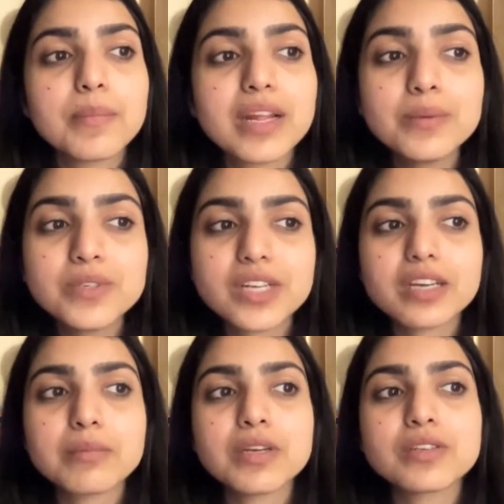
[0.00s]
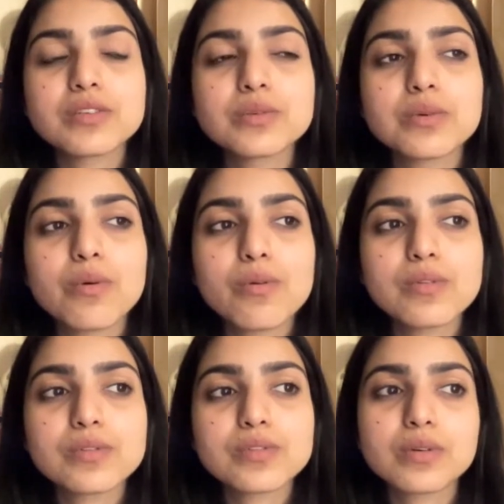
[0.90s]
But I would recommend you
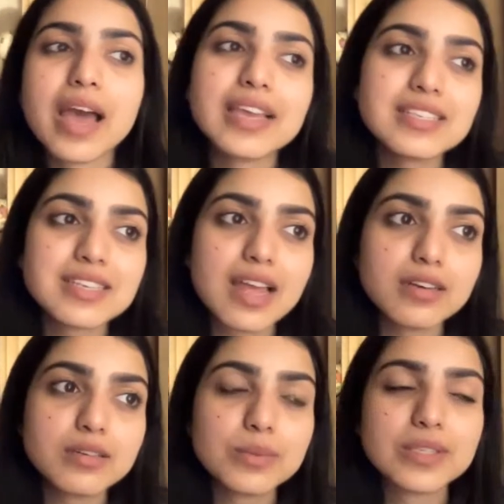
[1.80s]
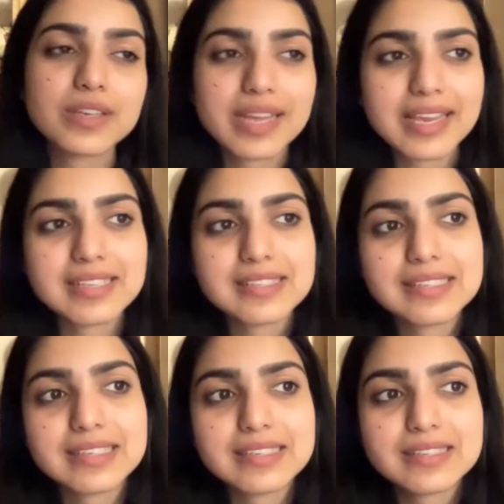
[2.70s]
also. I started with her
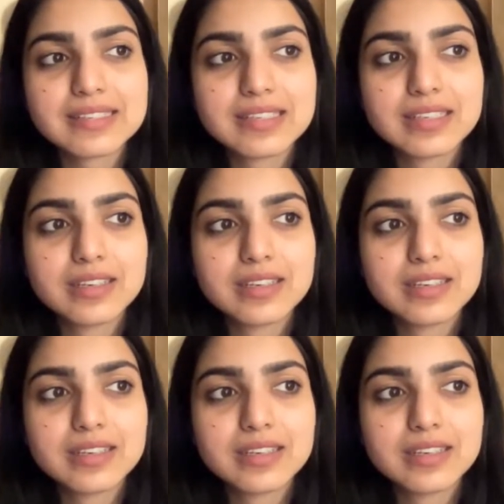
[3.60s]
essays